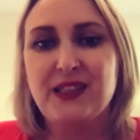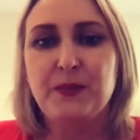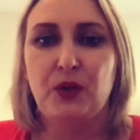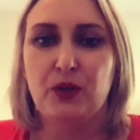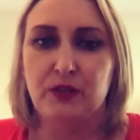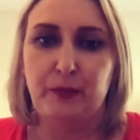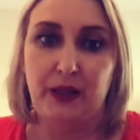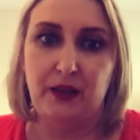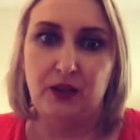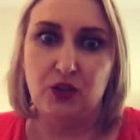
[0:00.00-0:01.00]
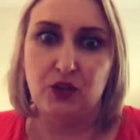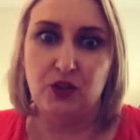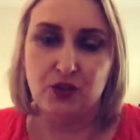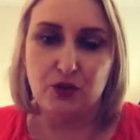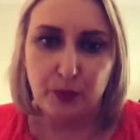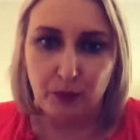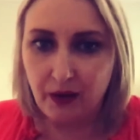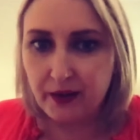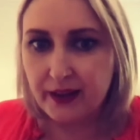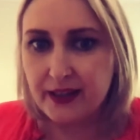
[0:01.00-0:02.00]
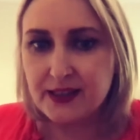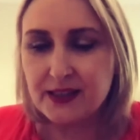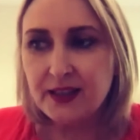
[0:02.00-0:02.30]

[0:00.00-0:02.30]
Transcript: because of big, huge supermarkets